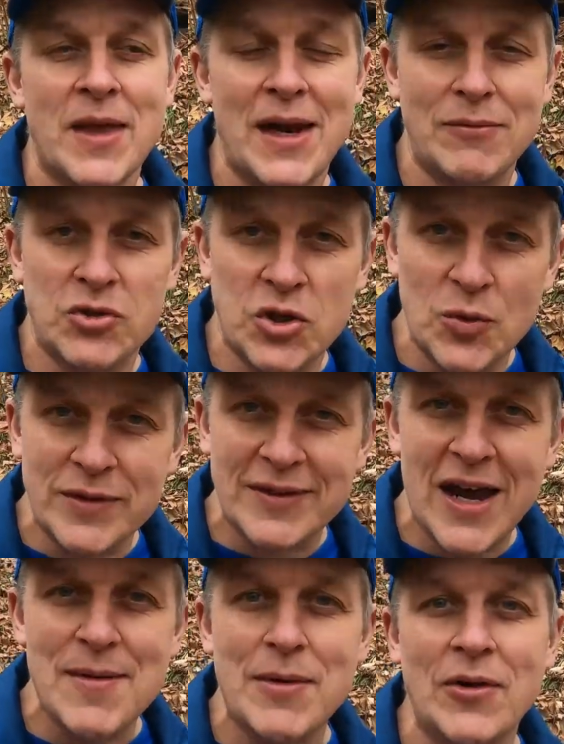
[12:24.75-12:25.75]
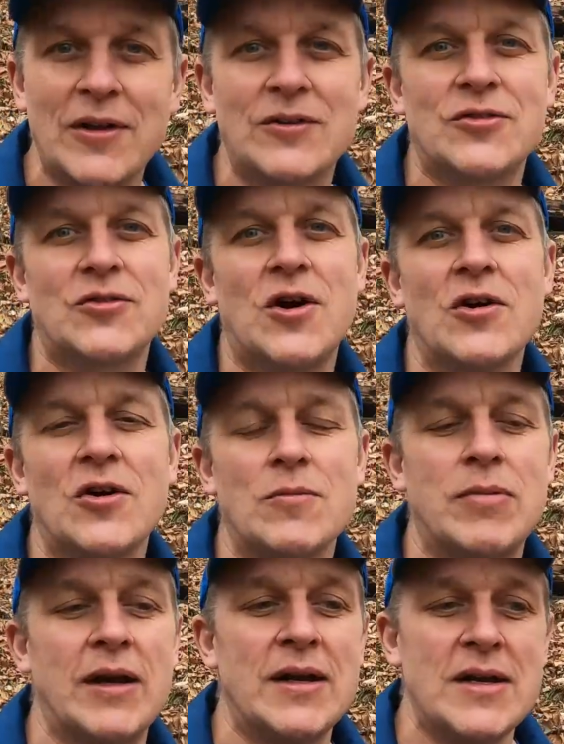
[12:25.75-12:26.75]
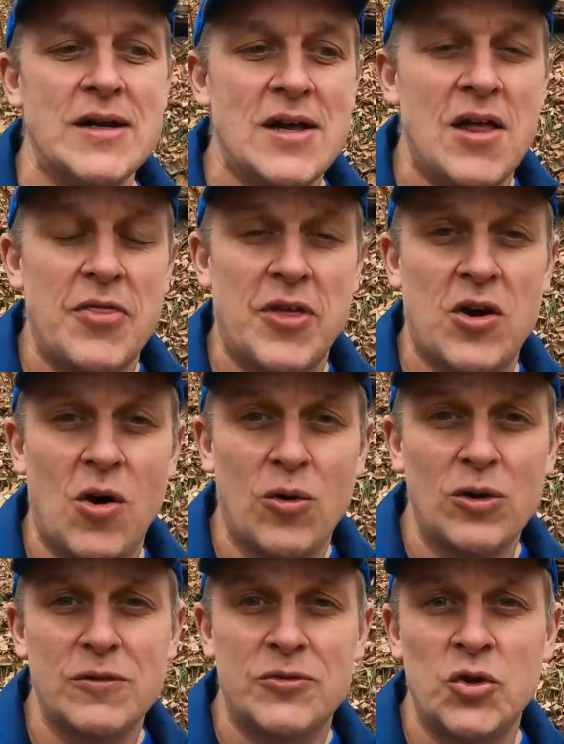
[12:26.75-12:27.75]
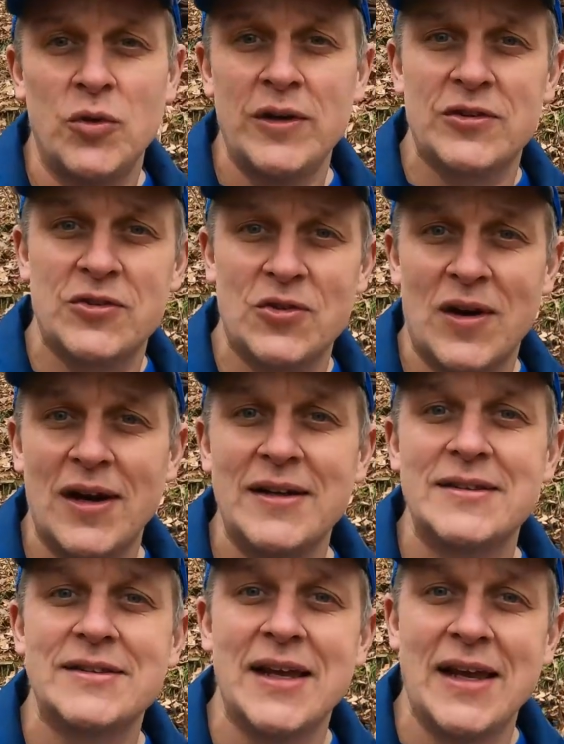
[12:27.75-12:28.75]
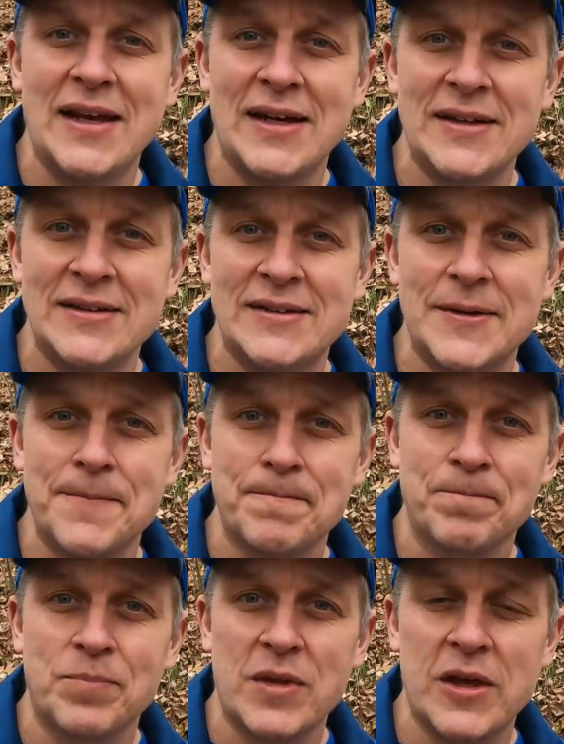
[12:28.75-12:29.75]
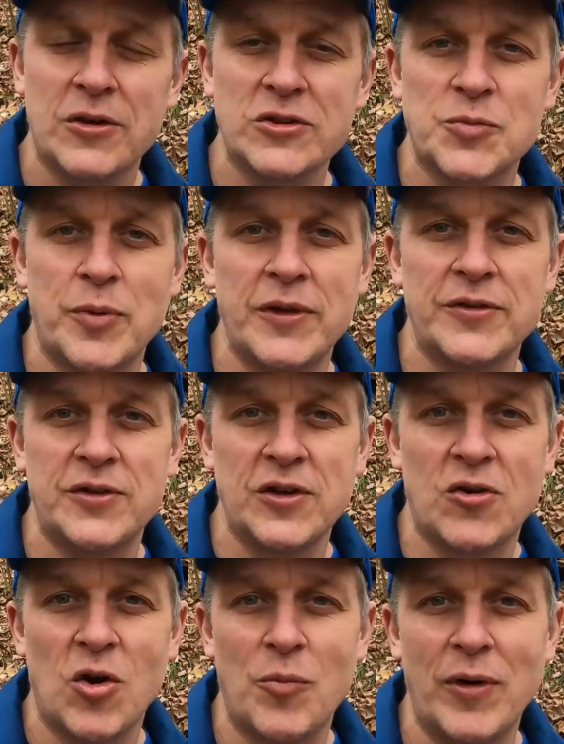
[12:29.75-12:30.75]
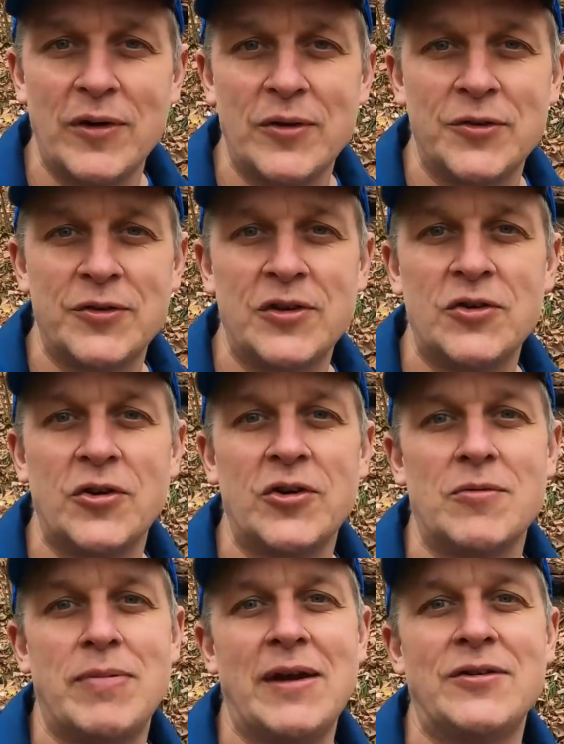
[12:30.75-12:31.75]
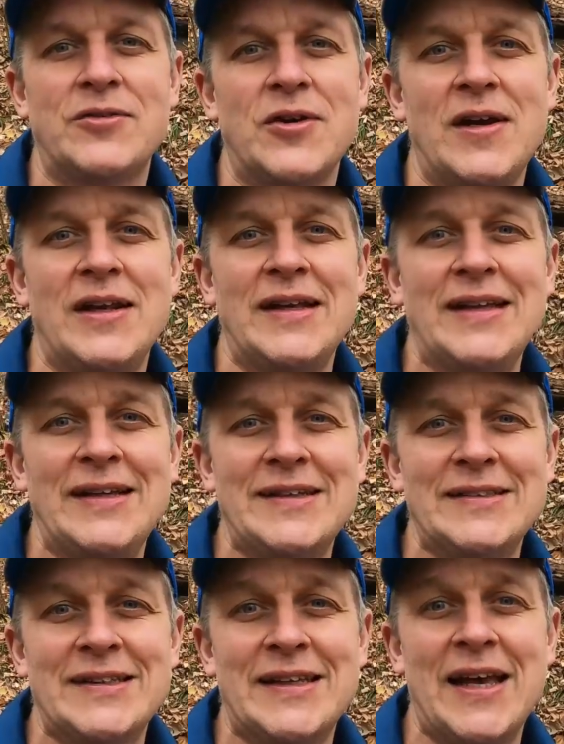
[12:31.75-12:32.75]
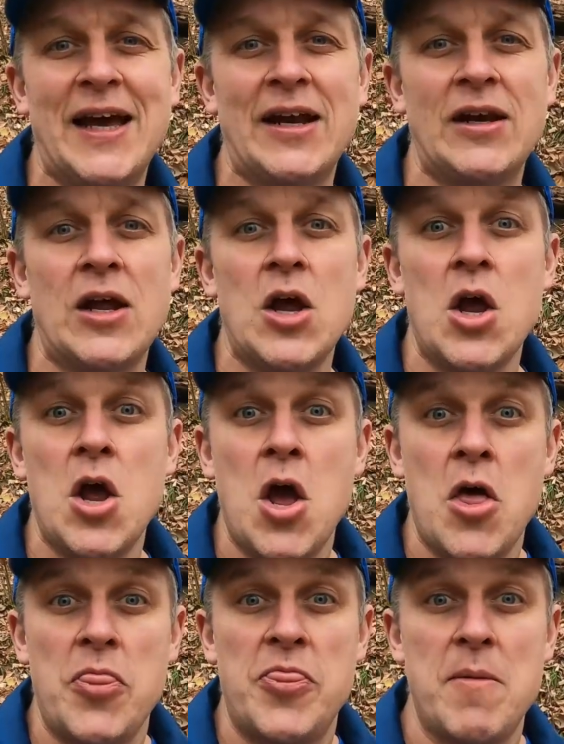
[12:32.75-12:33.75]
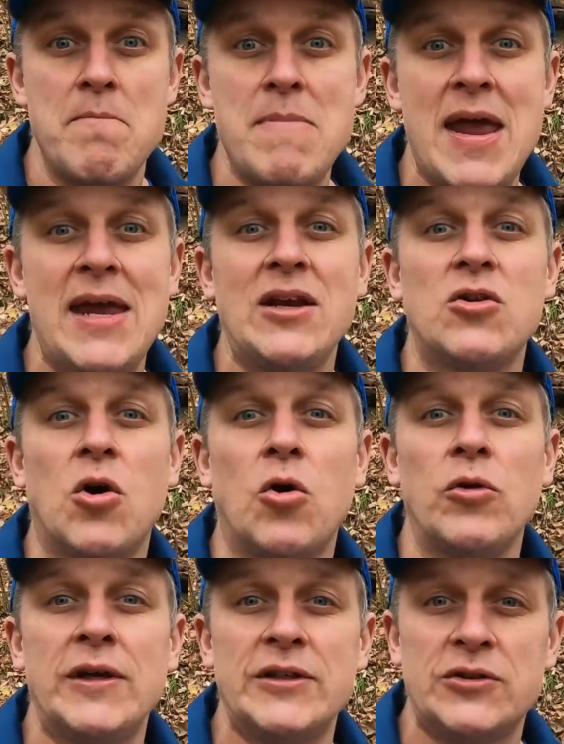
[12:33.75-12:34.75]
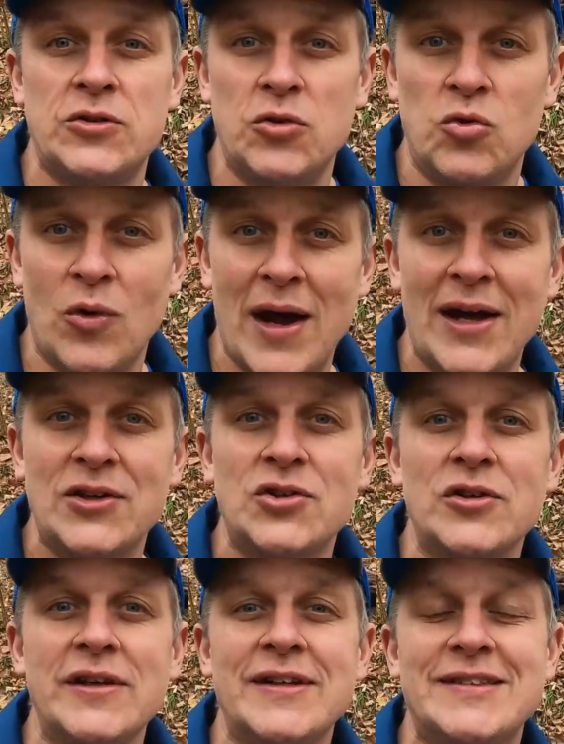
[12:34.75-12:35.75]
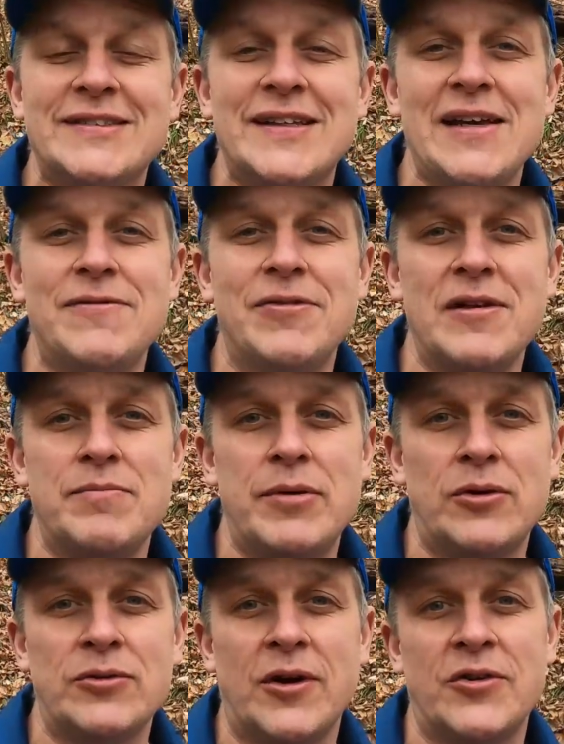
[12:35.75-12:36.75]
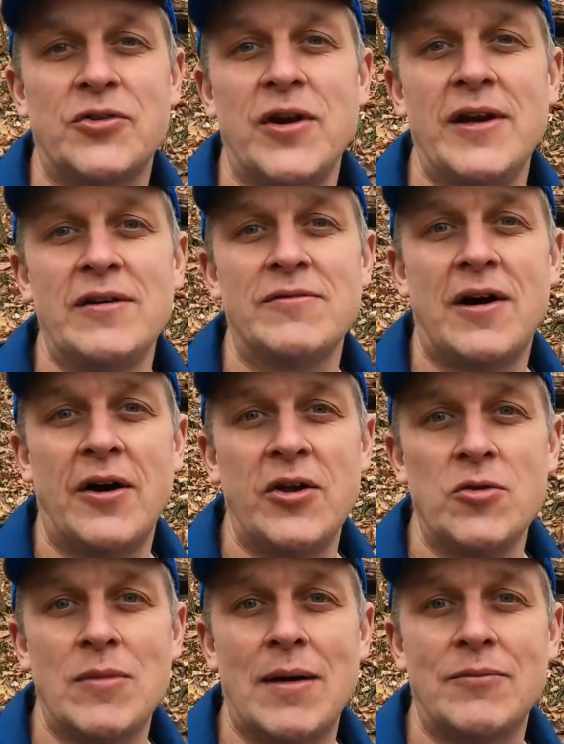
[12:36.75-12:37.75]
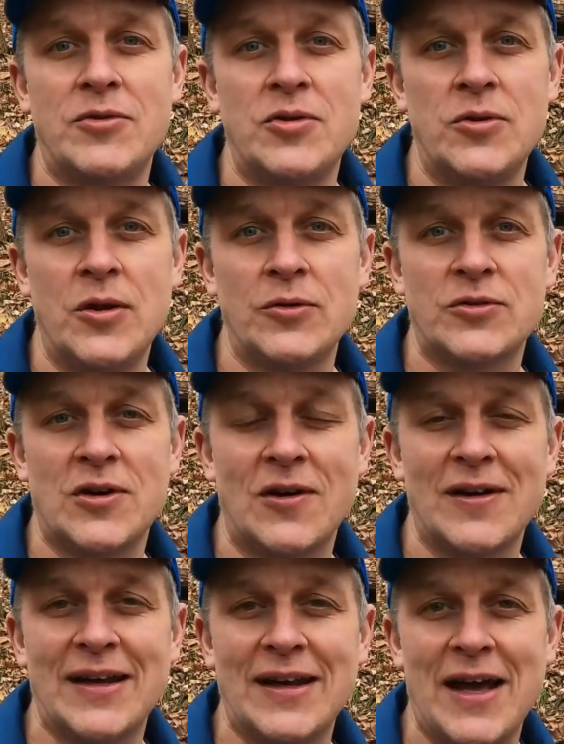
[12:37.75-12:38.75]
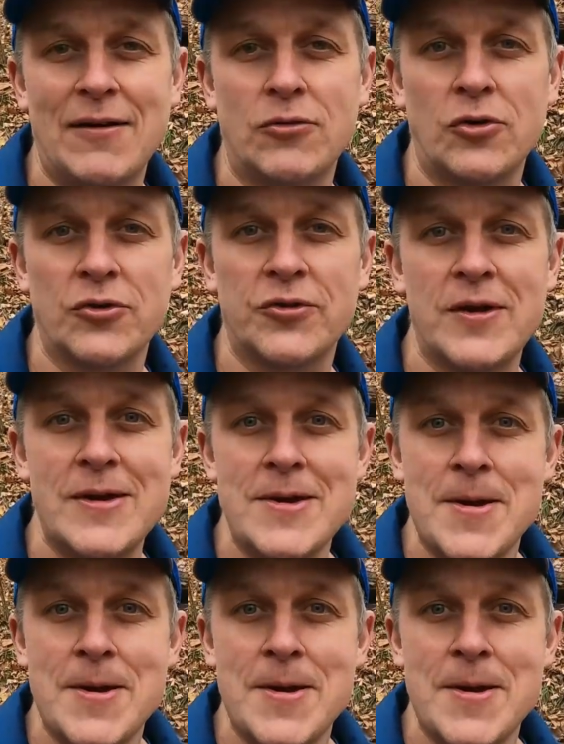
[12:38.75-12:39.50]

And I'm sure with time I'll get stronger. But the goal of doing strides and hill sprints and incorporating those in during your base training is, again, the main goal is to gradually and safely build our training volume up to those target levels.